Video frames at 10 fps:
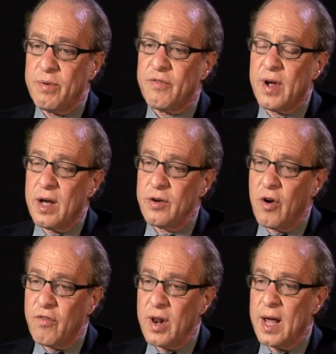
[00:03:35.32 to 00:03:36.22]
profound
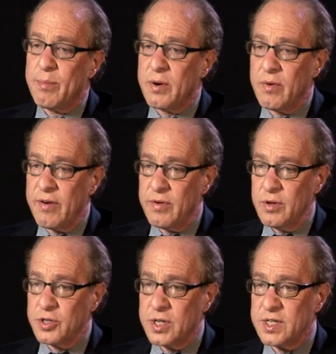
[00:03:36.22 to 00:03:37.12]
overlapping
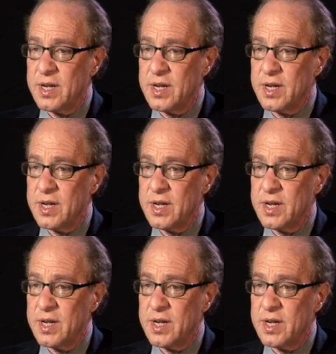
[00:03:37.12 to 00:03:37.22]
revolutions,